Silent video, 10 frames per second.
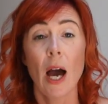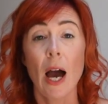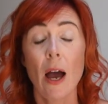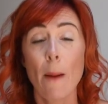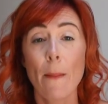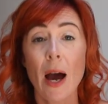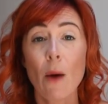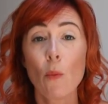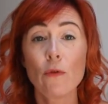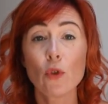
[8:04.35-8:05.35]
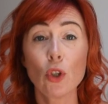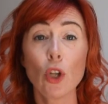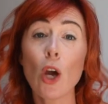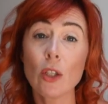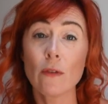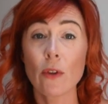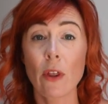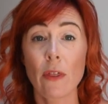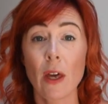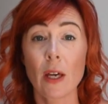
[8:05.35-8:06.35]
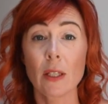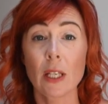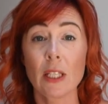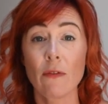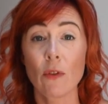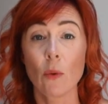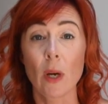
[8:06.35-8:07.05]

And we've done loads of other things in different